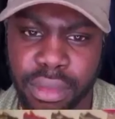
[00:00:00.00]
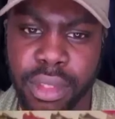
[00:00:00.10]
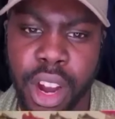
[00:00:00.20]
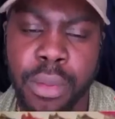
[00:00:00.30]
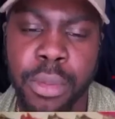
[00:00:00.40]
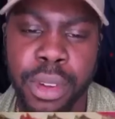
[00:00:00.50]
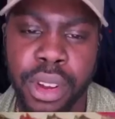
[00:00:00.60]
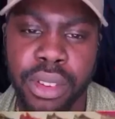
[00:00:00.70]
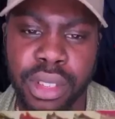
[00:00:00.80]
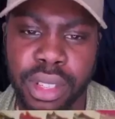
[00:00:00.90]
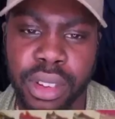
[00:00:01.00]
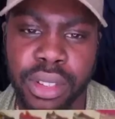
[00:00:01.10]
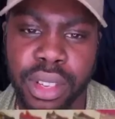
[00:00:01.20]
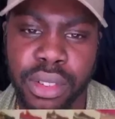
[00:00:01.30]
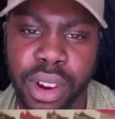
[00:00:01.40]
I remember those
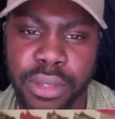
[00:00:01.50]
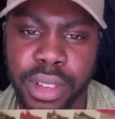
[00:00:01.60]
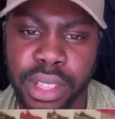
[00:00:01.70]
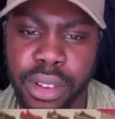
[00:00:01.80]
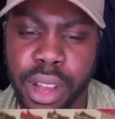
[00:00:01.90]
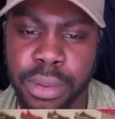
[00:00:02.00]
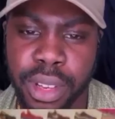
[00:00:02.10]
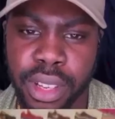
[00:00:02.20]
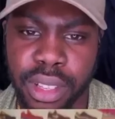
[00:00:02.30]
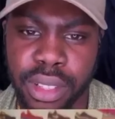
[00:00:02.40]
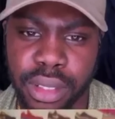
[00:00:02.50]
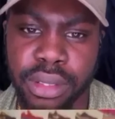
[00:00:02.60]
graphics. They were epic.